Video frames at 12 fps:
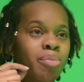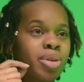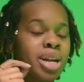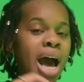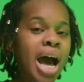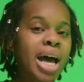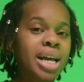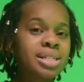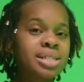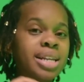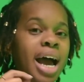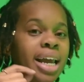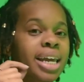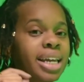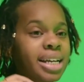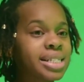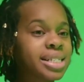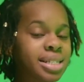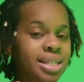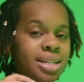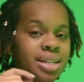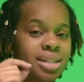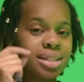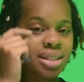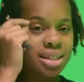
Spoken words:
not getting into the